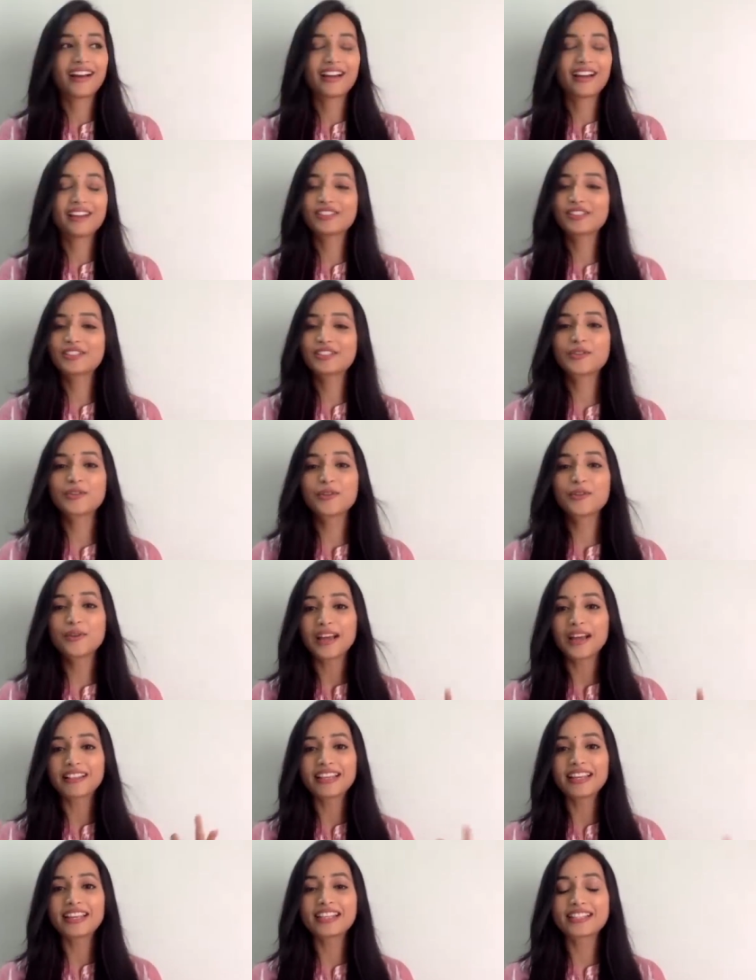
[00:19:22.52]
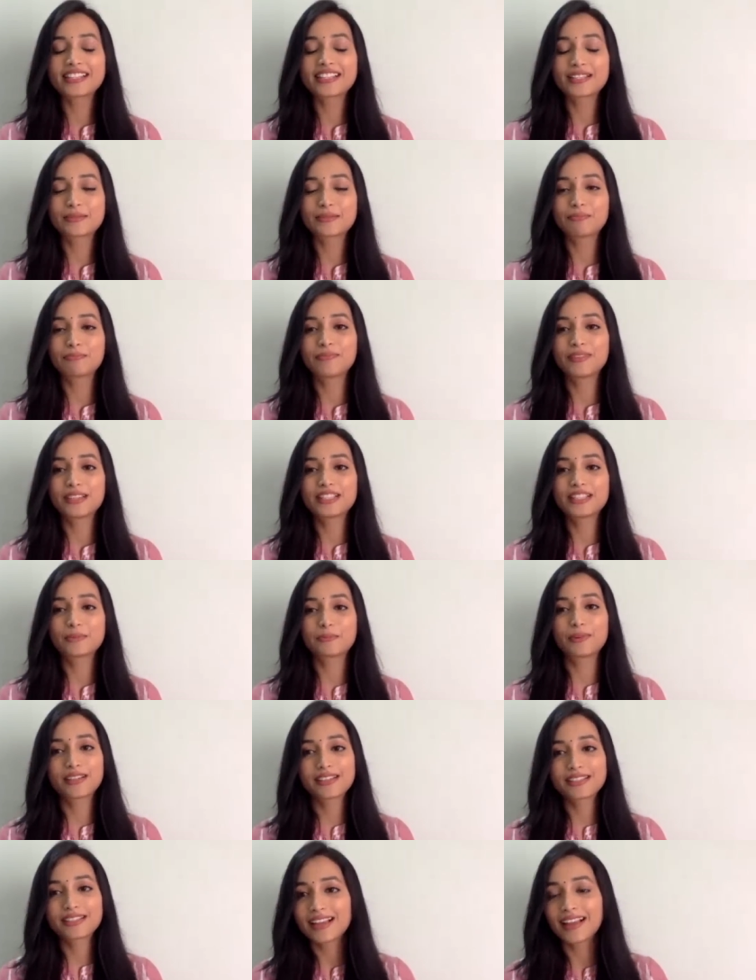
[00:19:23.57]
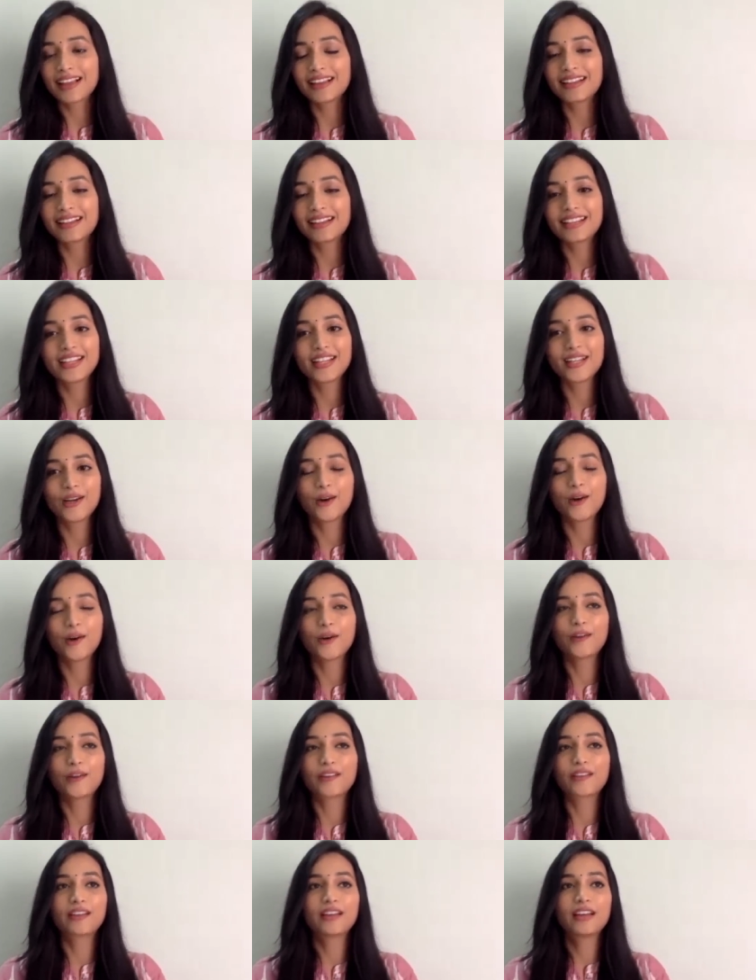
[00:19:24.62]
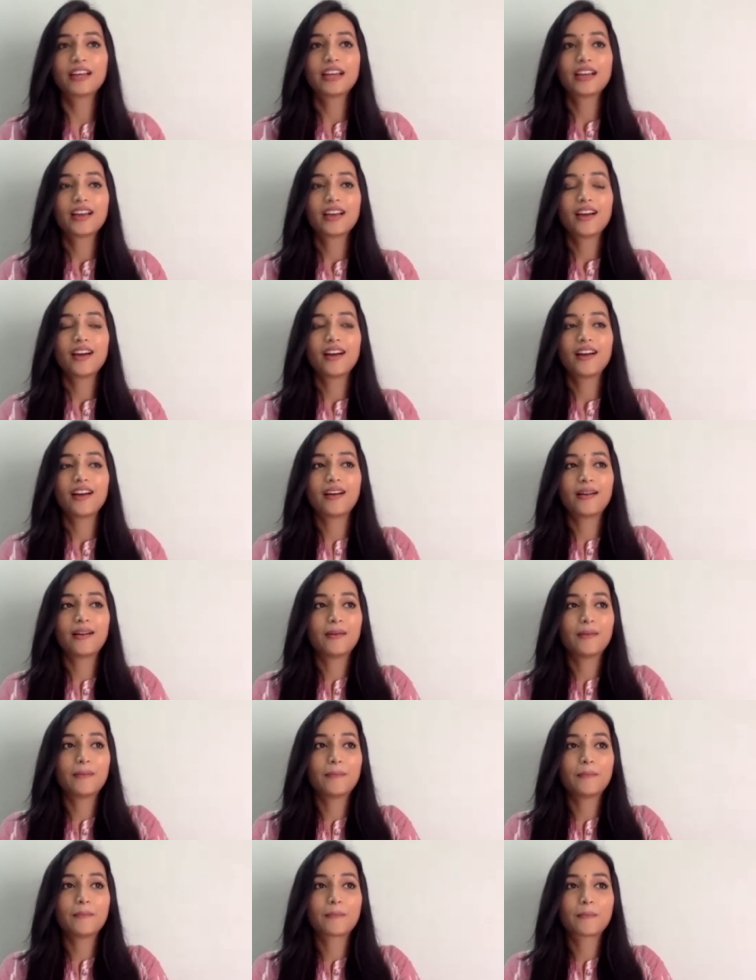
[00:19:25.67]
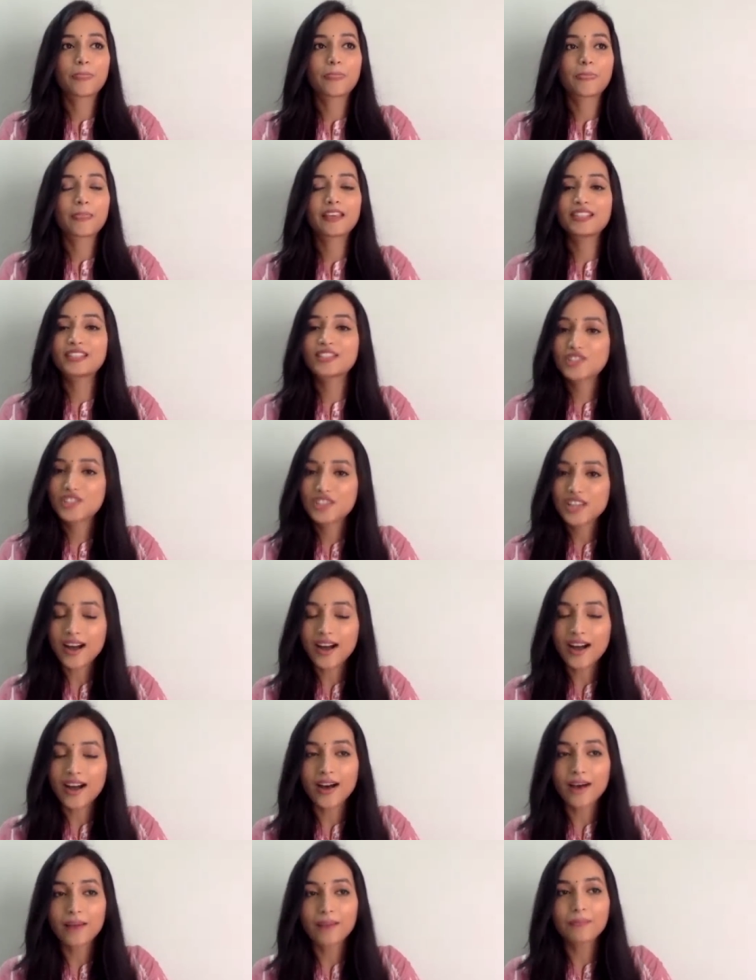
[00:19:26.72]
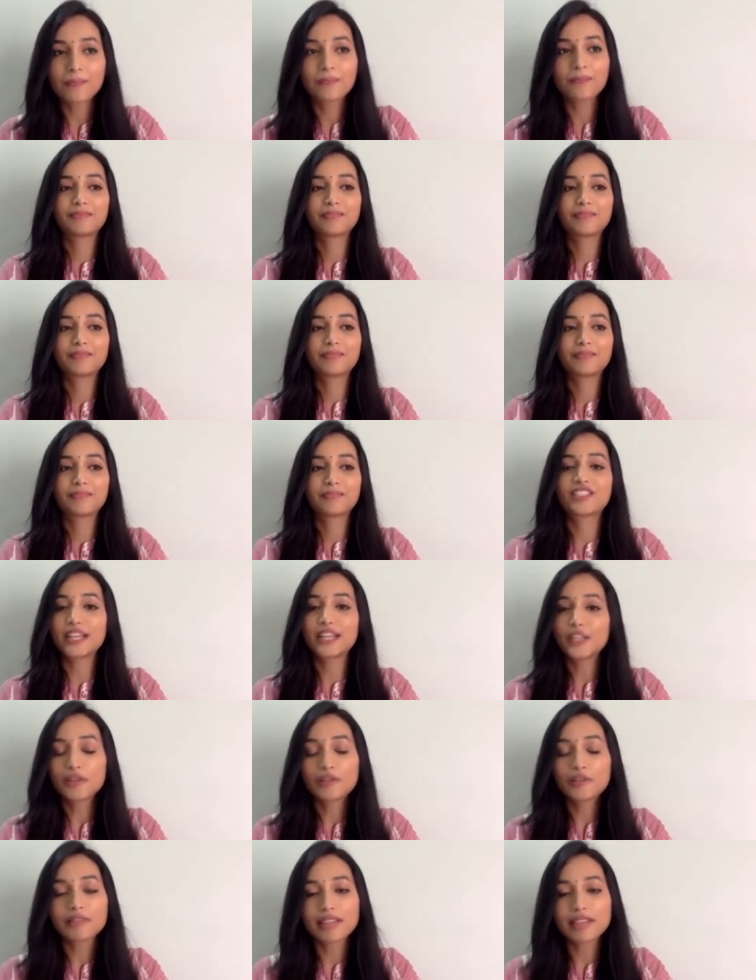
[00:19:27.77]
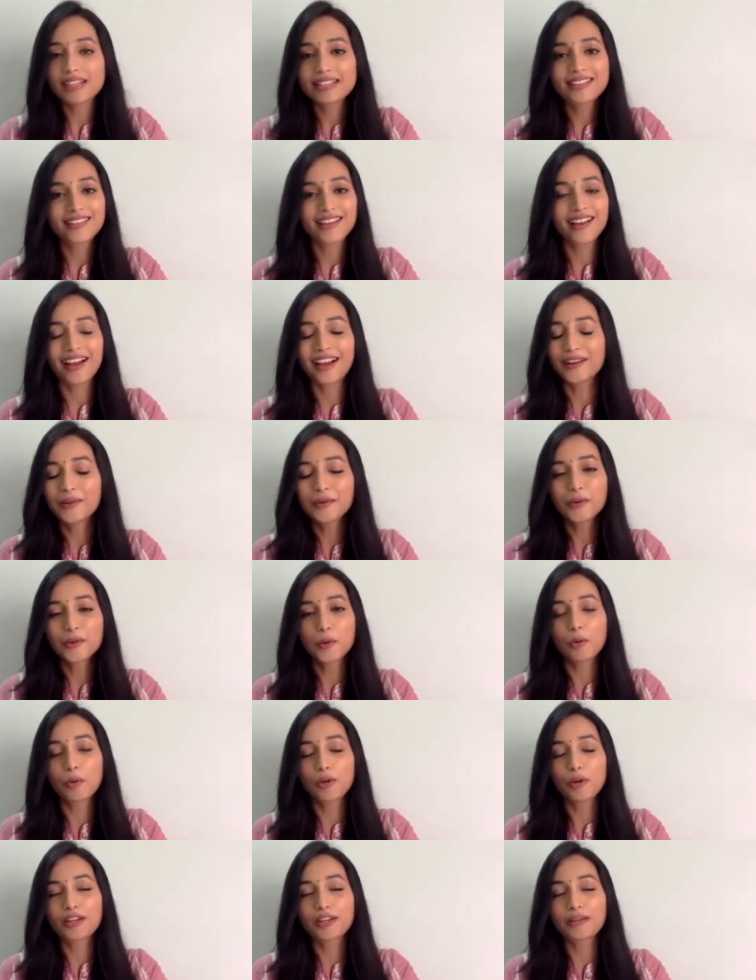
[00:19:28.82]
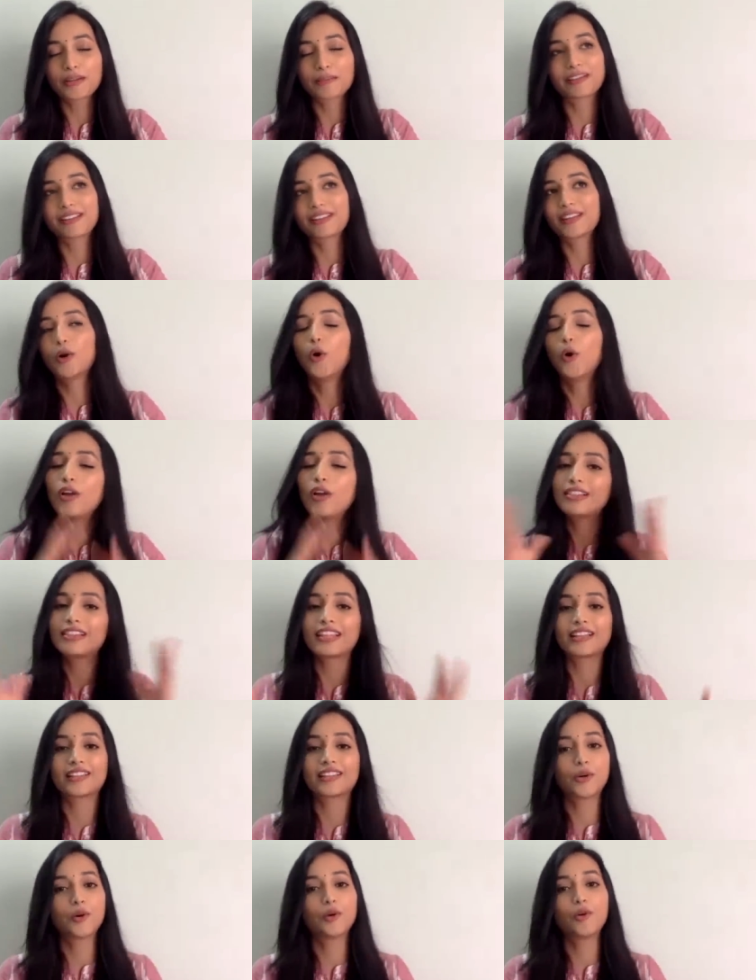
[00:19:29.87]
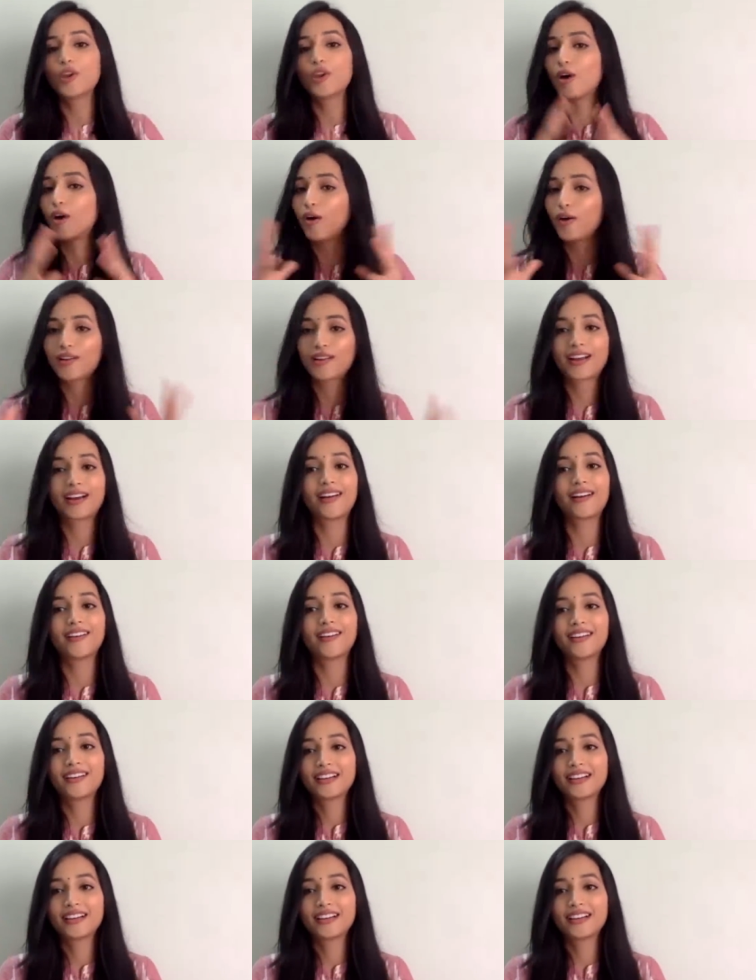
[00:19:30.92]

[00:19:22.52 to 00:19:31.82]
I just don't know. I think it's his personality or um, his charm, his genuineness. I don't know what, but the whole thing, the whole aura,